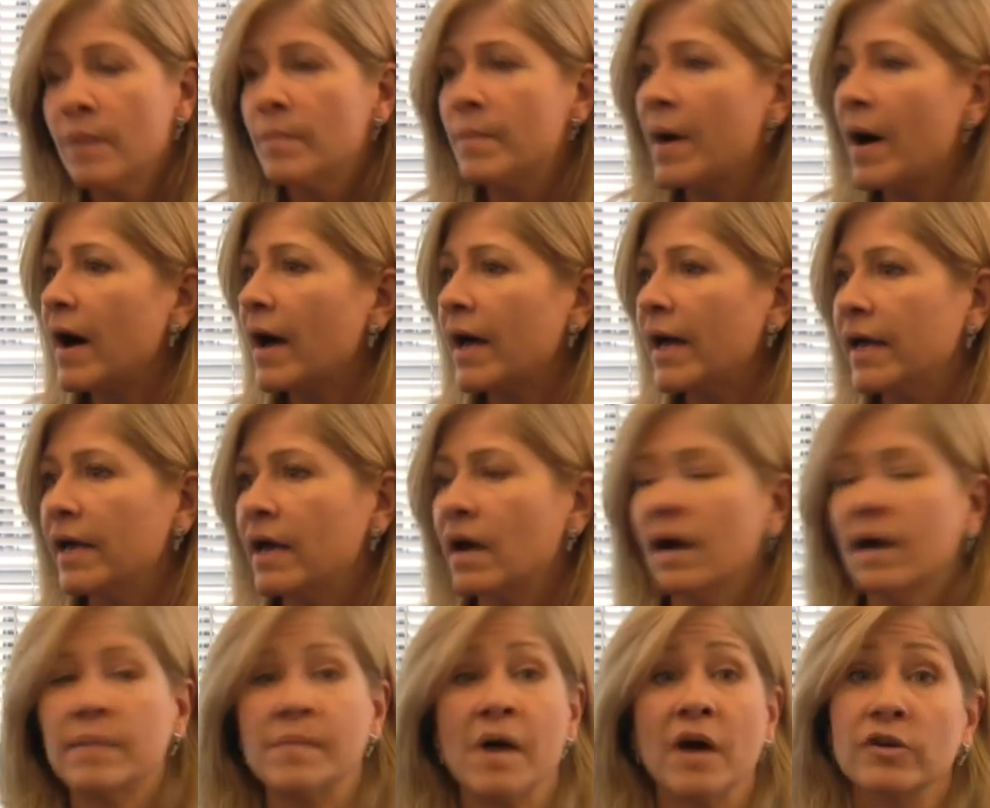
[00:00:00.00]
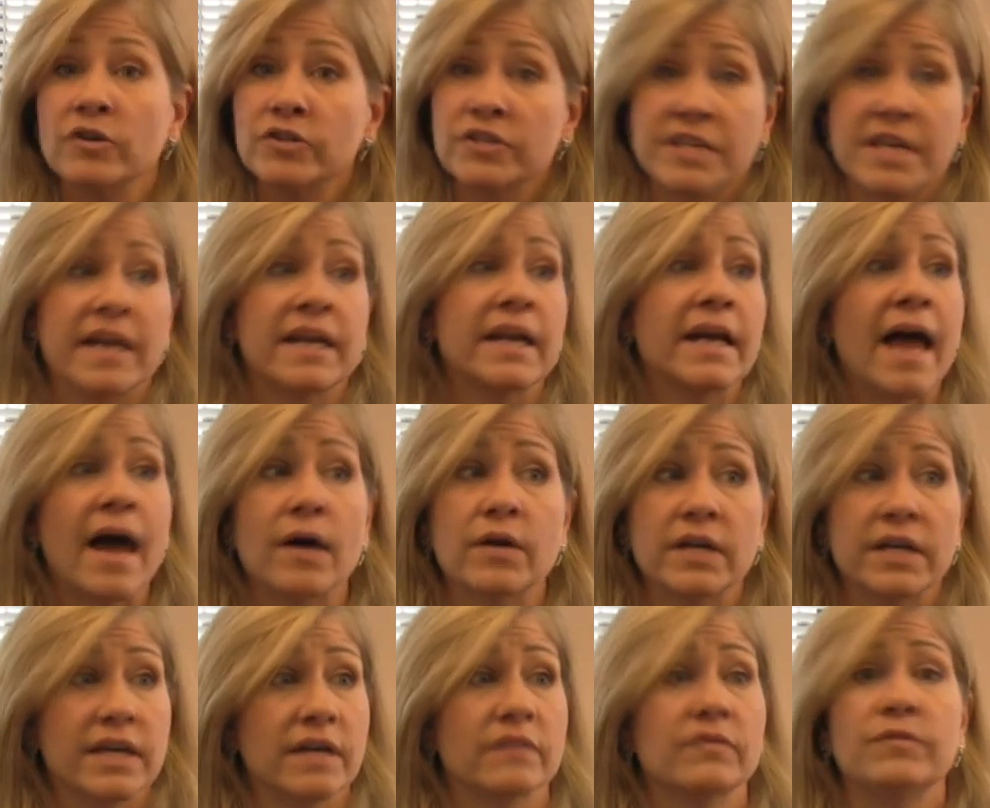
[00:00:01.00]
by understanding how
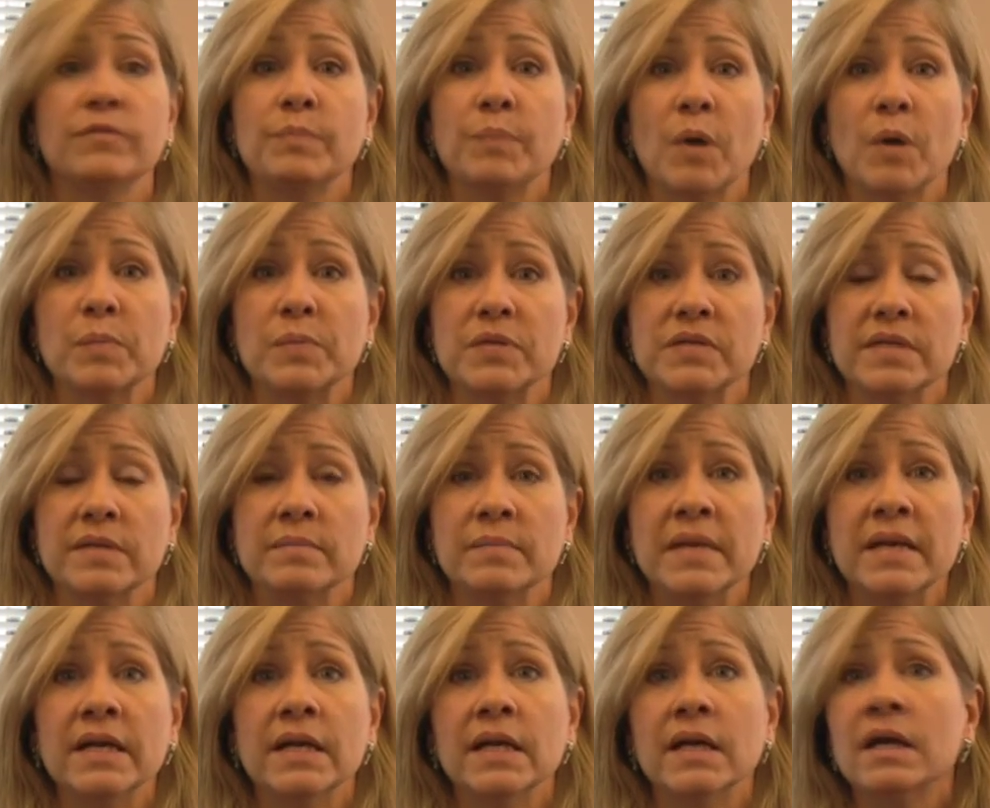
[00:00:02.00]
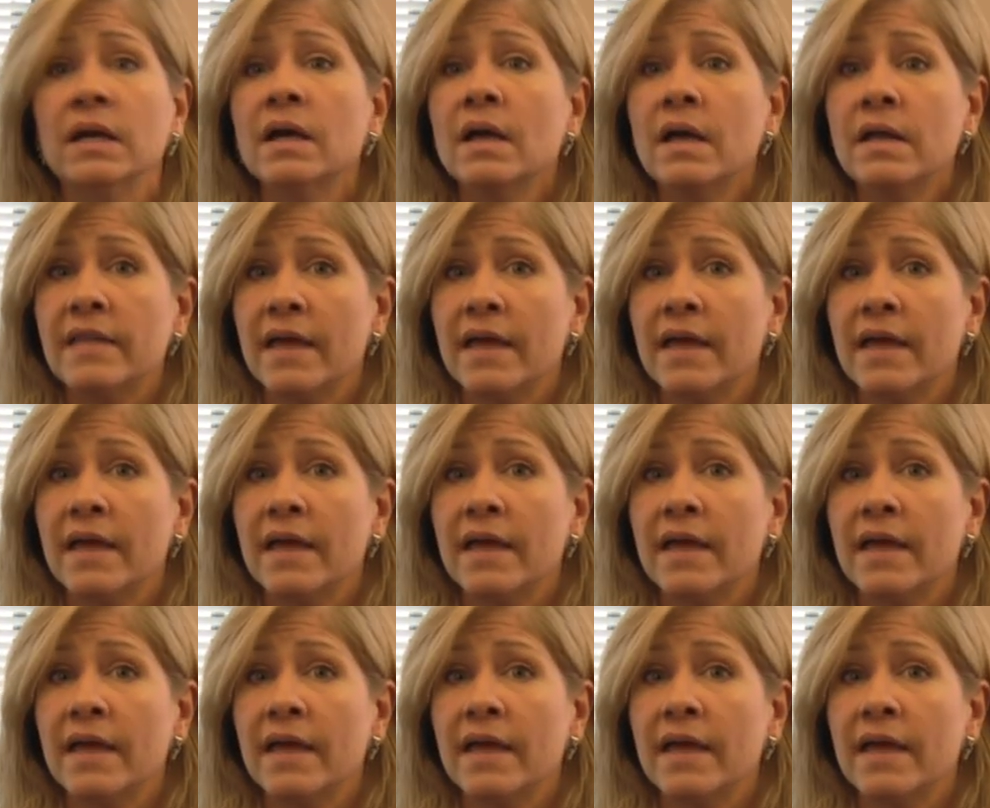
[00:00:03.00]
to give purpose and meaning.